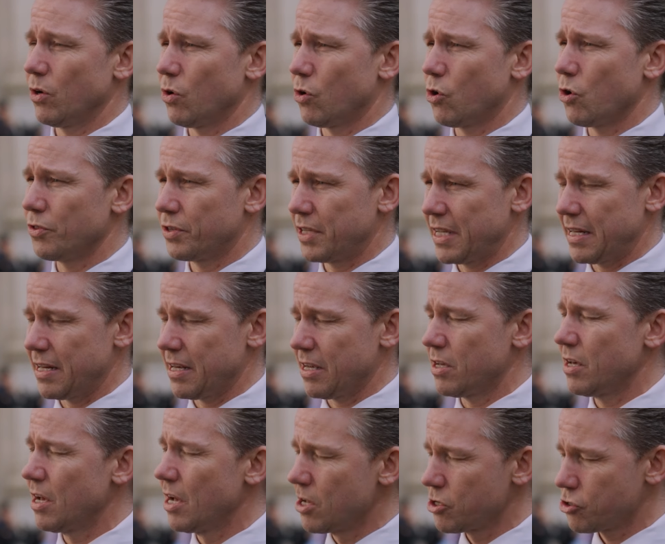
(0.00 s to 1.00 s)
and
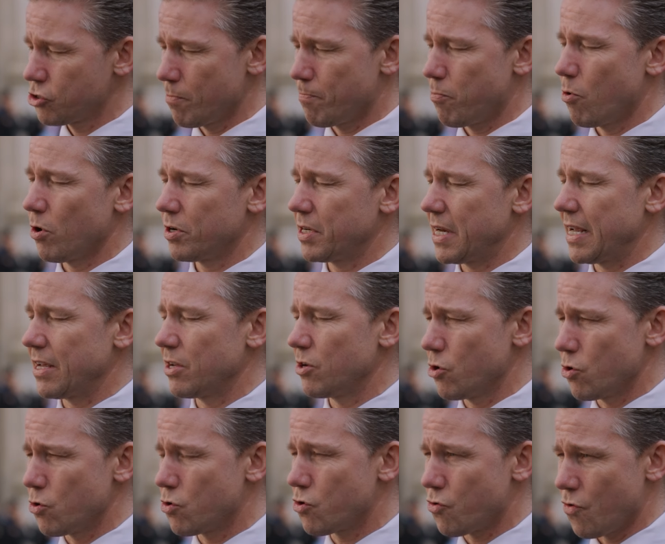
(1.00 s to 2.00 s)
continue supporting
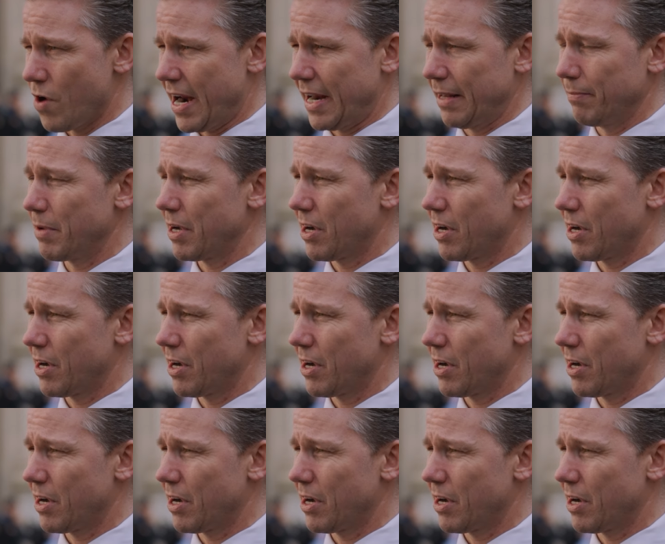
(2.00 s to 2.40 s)
Ukraine,